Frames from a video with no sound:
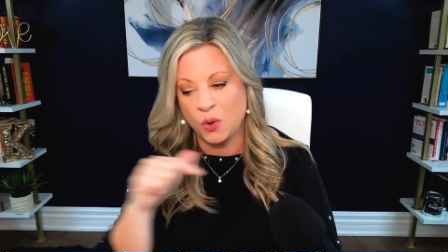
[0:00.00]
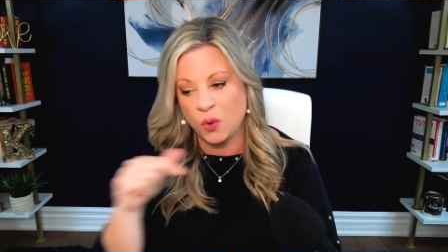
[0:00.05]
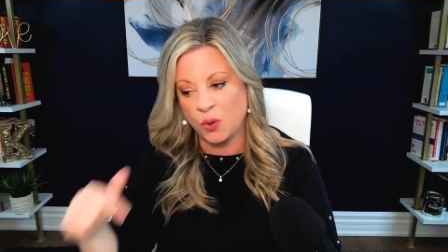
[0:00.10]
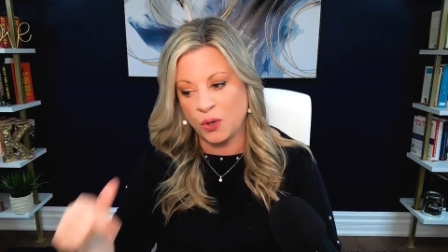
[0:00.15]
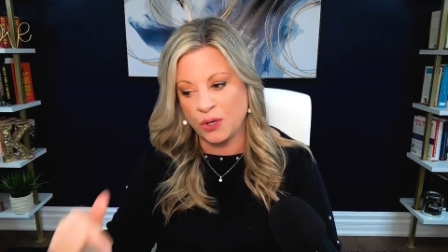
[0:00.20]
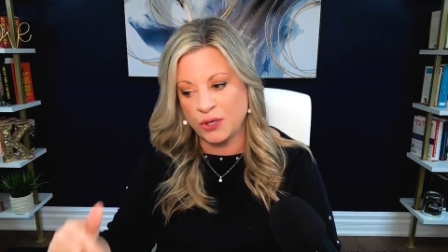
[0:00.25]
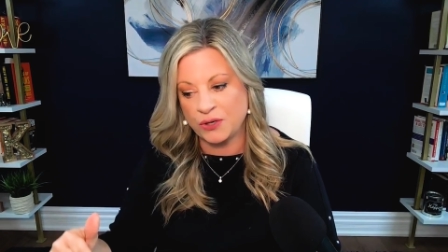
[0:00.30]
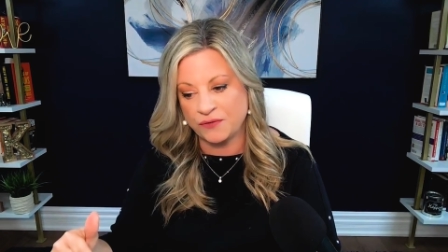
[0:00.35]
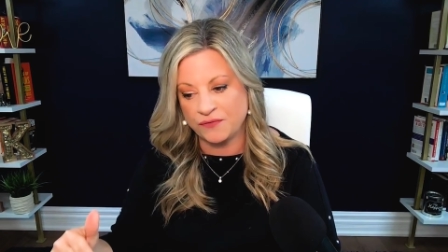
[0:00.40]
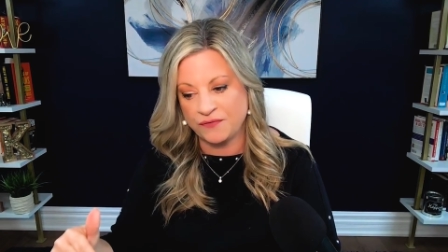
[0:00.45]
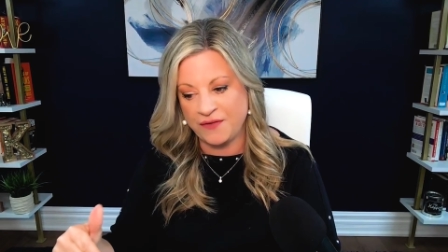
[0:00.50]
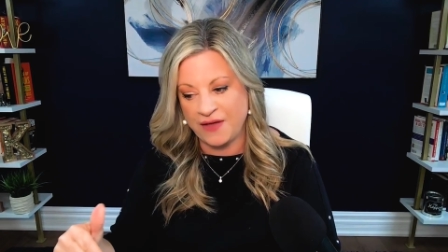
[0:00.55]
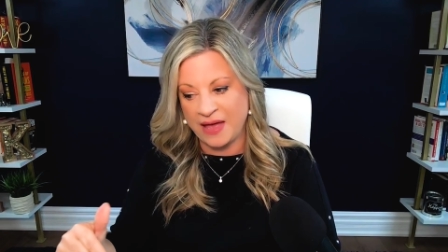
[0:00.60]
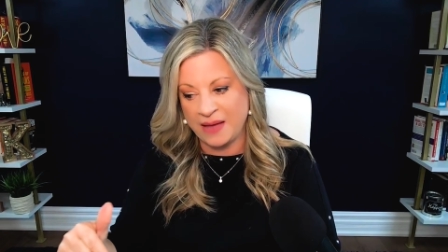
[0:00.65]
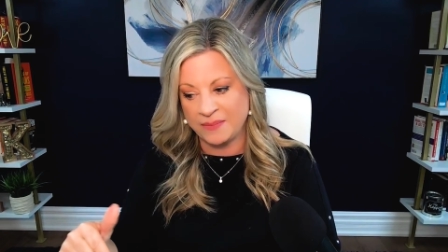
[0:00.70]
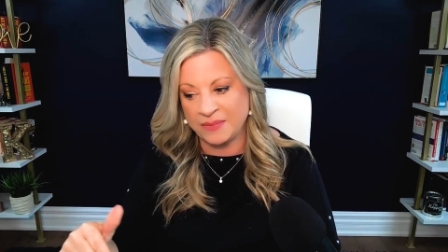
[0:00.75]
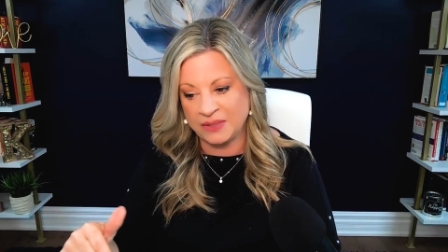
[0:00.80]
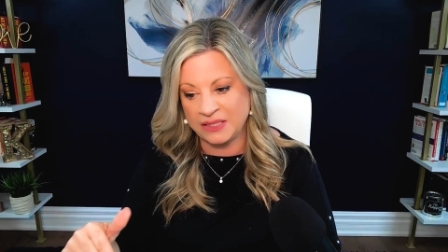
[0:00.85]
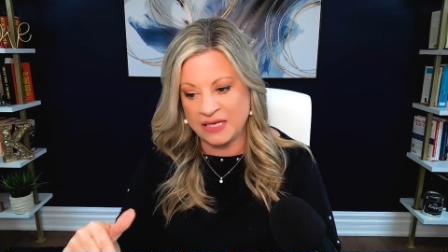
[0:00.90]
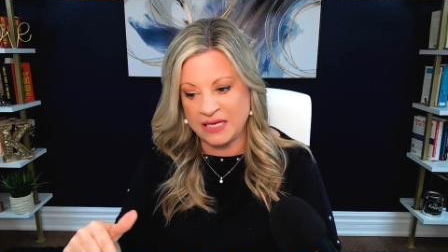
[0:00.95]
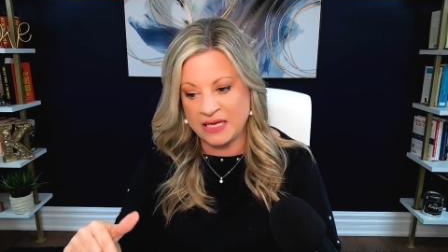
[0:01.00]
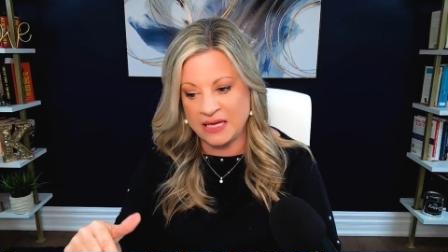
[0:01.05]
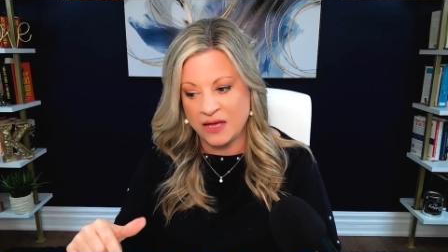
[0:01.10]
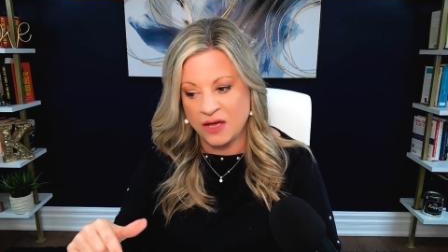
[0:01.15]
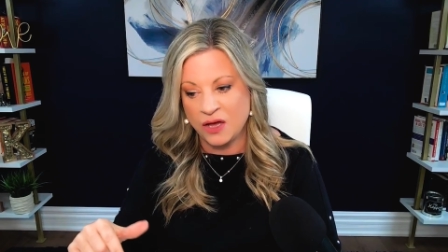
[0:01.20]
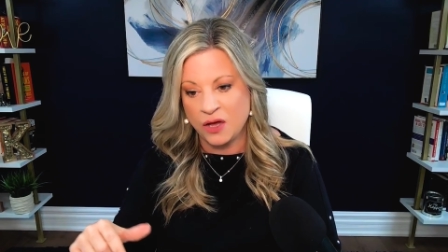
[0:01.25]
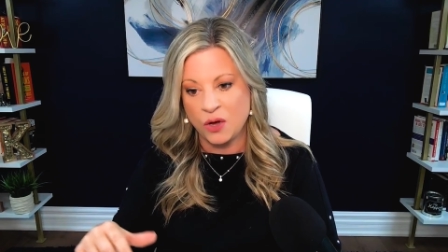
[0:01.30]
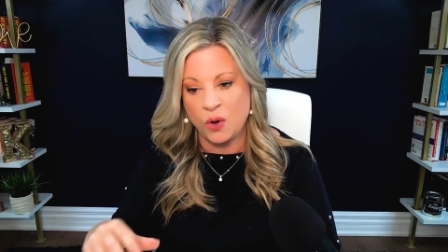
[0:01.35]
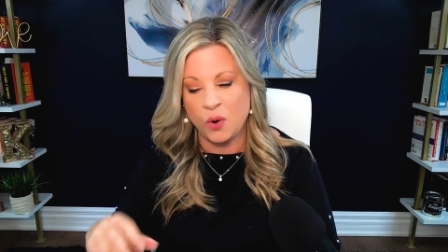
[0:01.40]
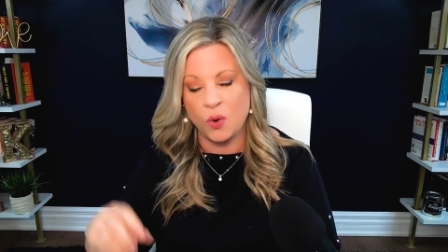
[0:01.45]
or your family
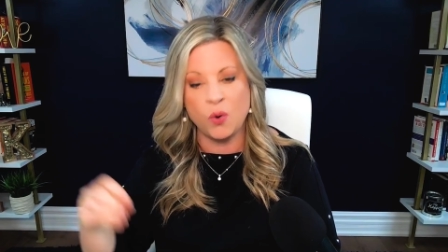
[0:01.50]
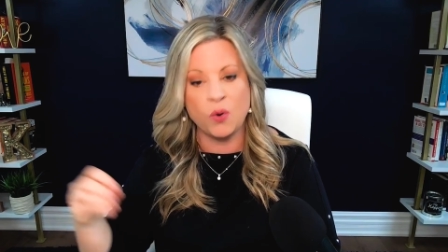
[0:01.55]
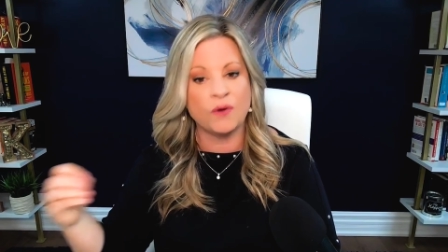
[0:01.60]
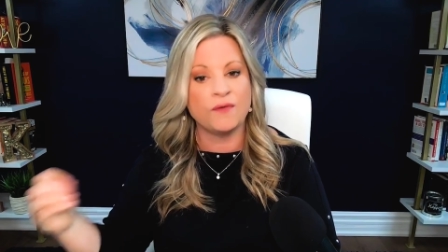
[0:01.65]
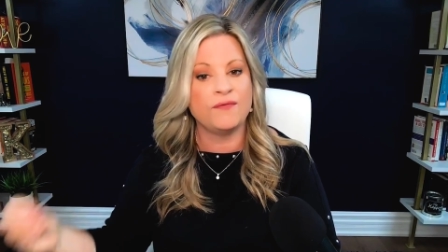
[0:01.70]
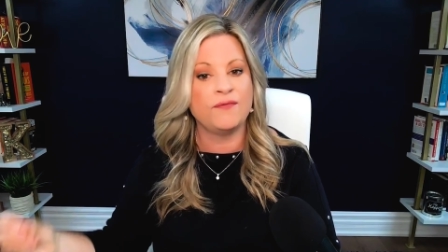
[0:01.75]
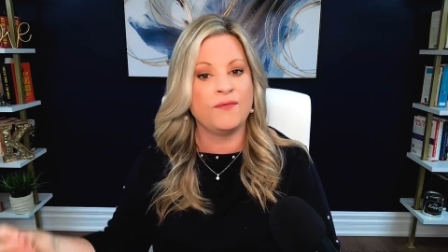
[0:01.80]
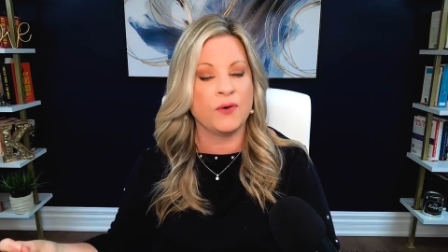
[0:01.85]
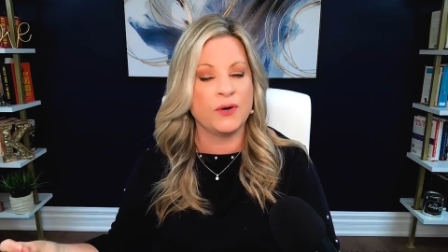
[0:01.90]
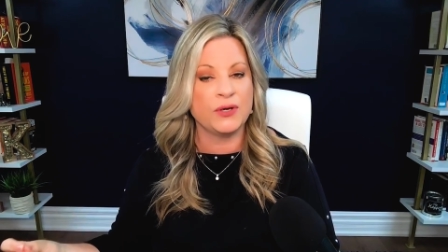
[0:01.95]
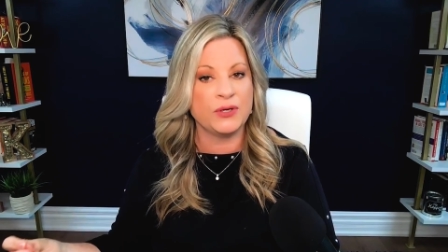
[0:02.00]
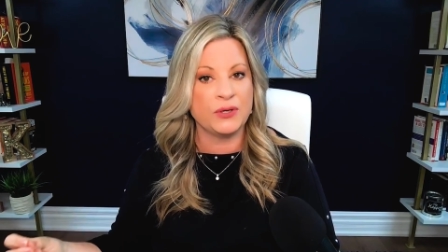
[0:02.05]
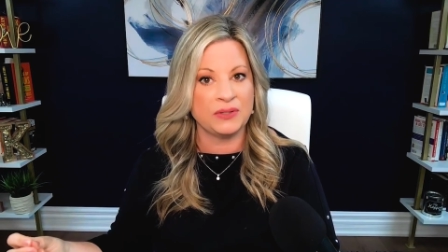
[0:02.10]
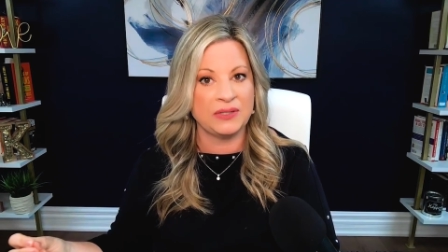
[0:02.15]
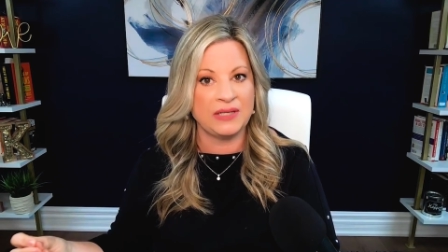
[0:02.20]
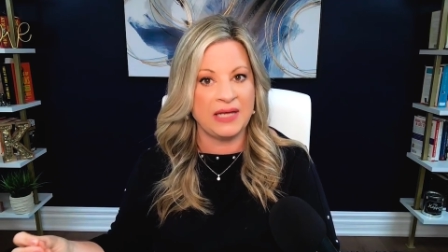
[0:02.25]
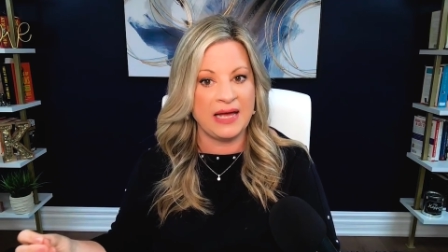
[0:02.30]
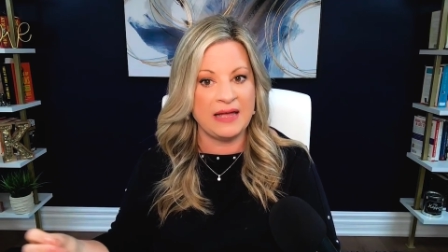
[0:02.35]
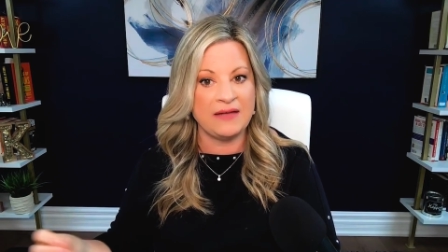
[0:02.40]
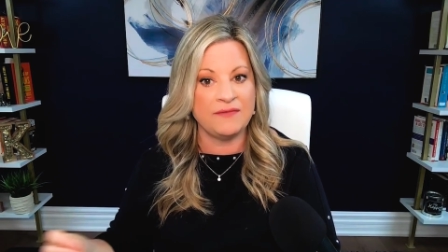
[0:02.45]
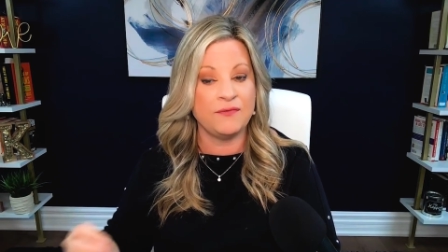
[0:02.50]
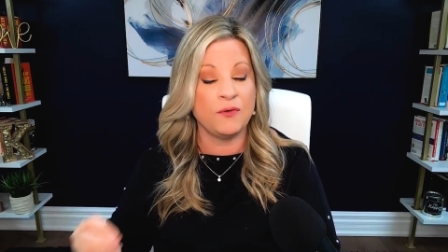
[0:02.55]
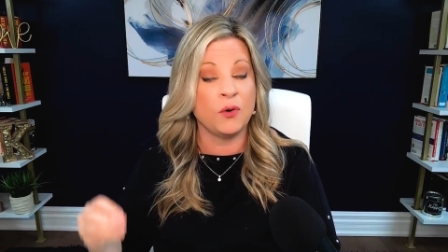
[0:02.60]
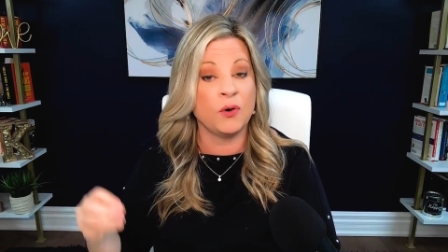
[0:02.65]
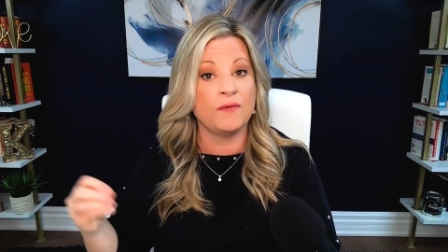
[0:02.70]
or for your life